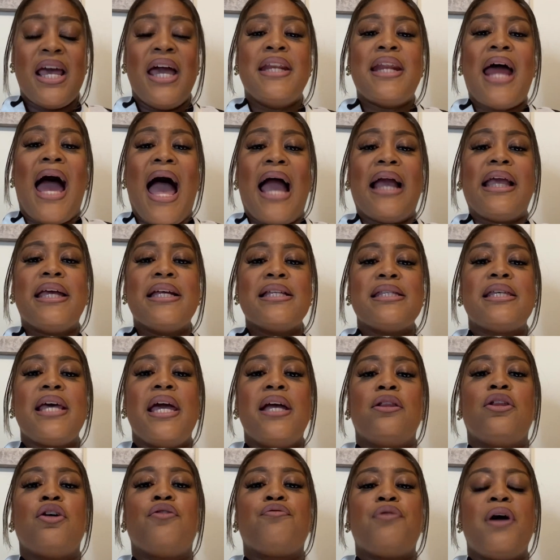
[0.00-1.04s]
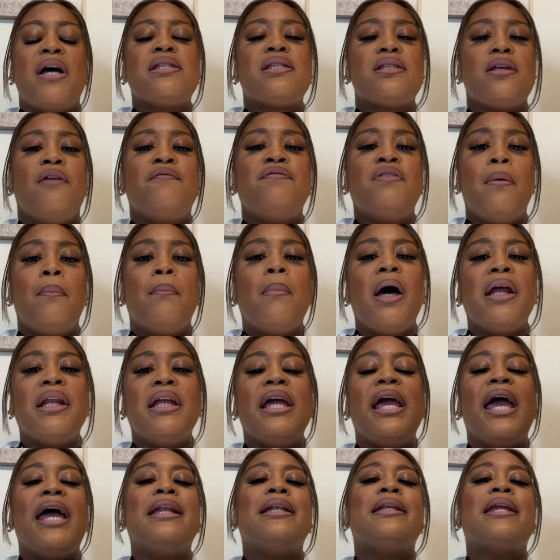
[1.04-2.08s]
and I can take the rest of the
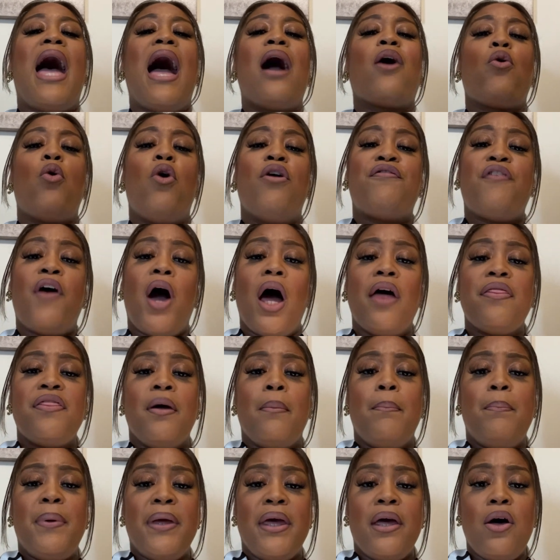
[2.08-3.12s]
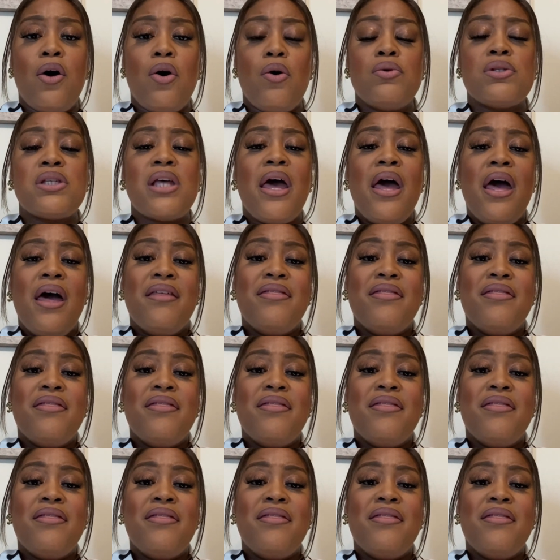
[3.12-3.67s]
money and knock off other bills